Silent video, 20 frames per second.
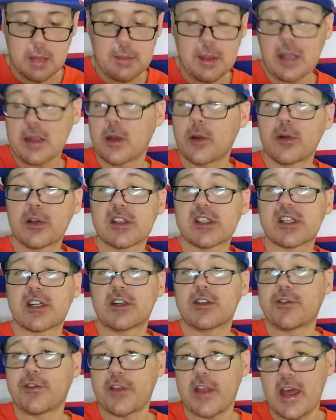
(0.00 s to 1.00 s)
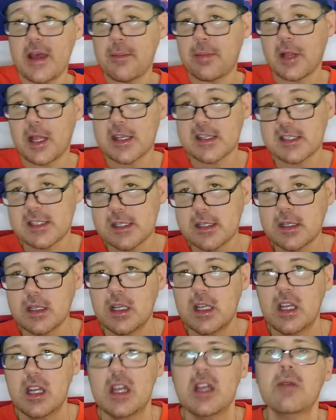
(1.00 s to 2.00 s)
I'm not going to search for that plastic.
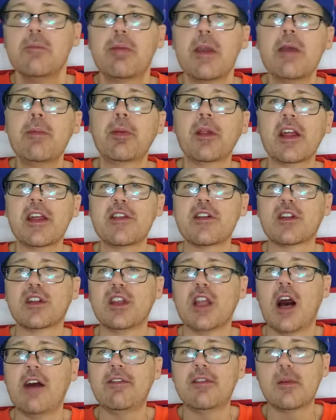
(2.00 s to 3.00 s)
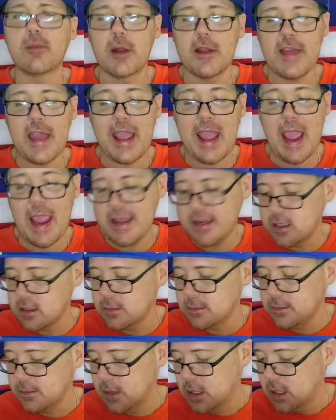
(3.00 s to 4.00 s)
People either love him or they hate
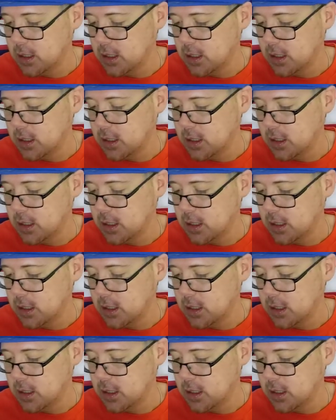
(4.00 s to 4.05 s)
him.